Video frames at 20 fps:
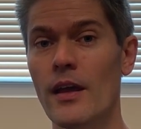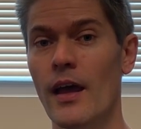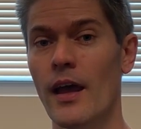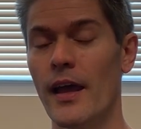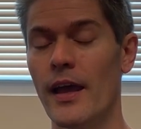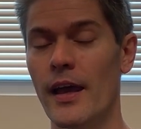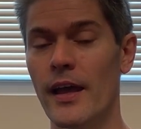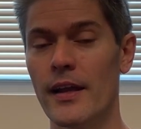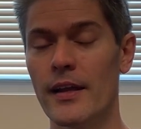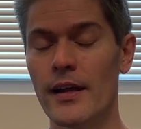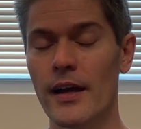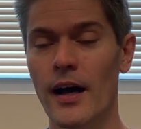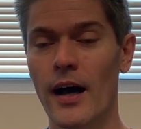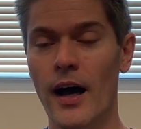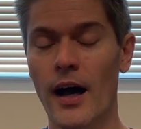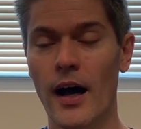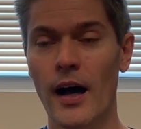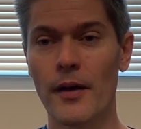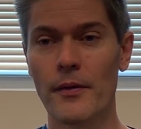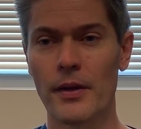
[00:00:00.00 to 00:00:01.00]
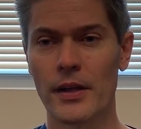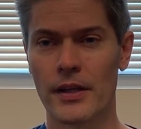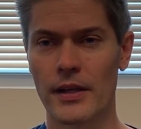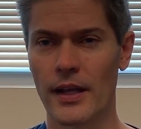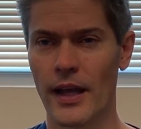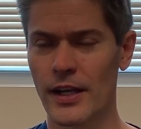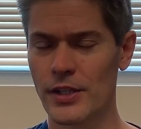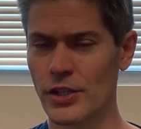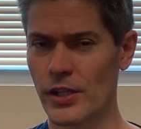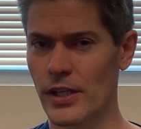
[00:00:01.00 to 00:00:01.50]
And uh, it
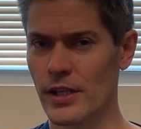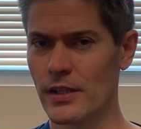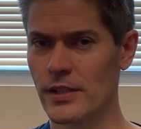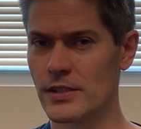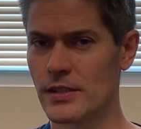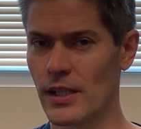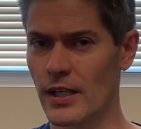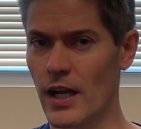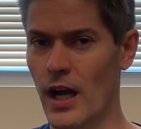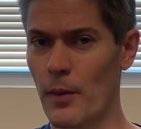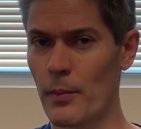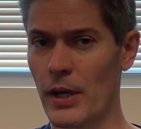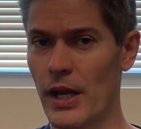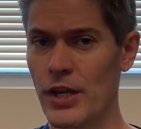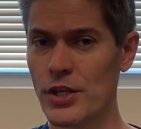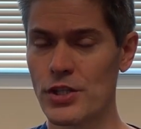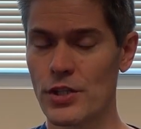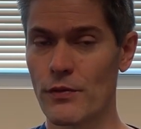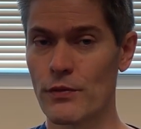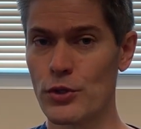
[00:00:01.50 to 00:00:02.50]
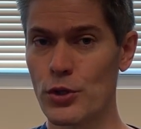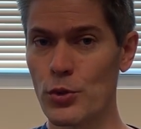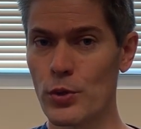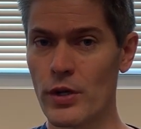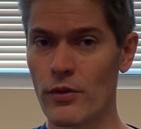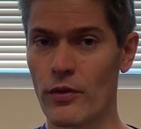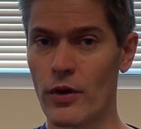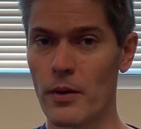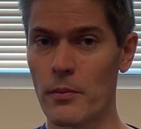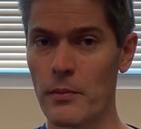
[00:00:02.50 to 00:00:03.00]
actually is a combination of two
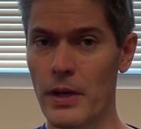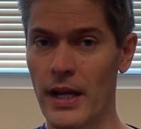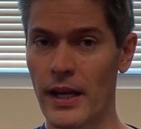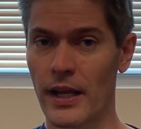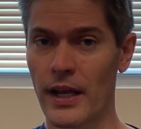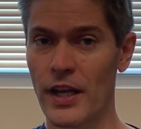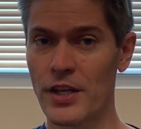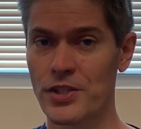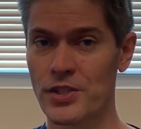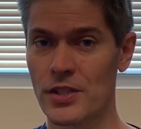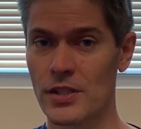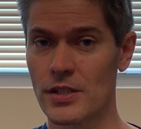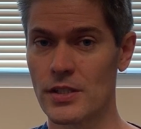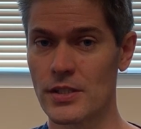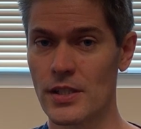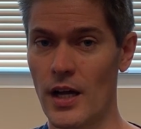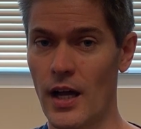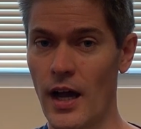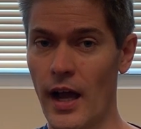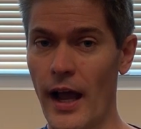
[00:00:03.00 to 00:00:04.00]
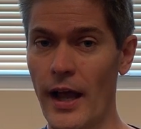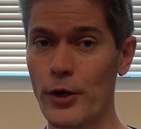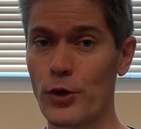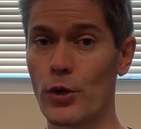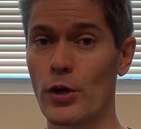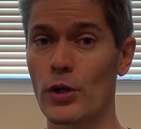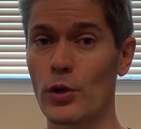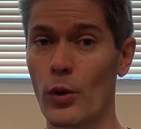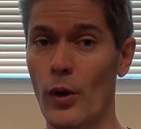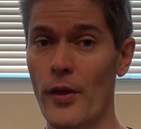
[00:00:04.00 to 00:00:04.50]
different medications, uh,
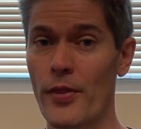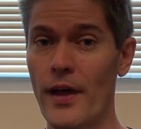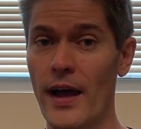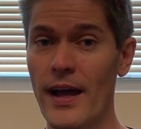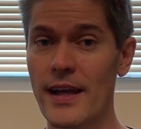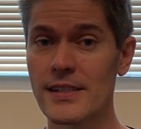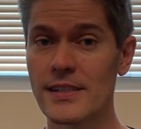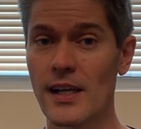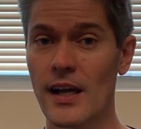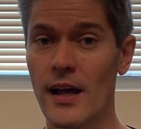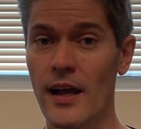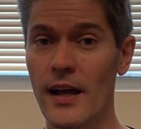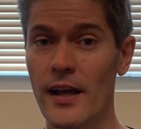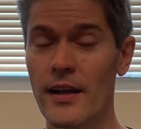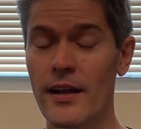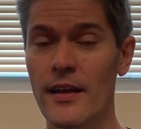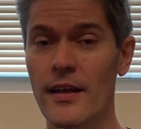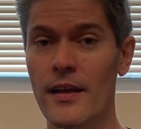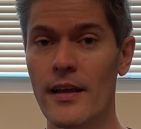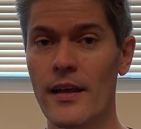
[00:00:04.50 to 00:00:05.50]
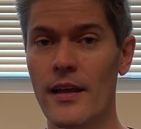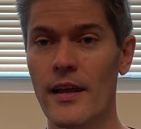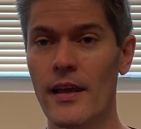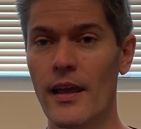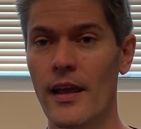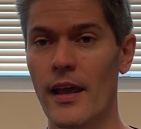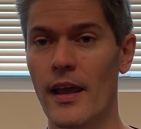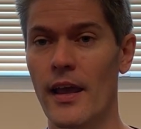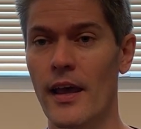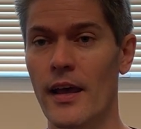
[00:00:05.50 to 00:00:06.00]
hydrochlorothiazide
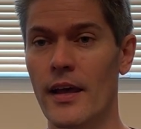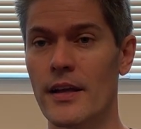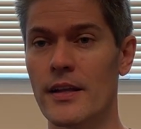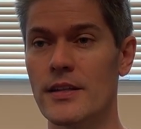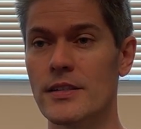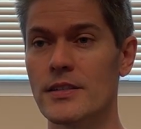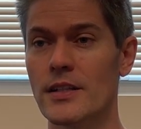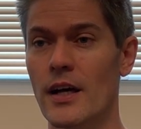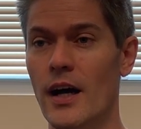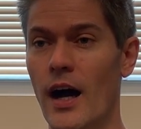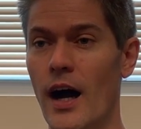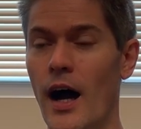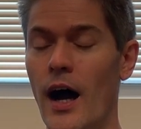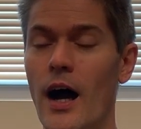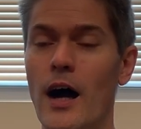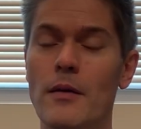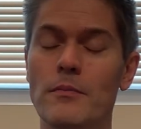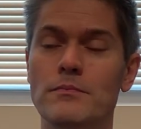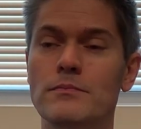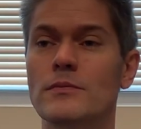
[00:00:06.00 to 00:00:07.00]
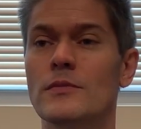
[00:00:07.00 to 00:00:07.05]
and, uh,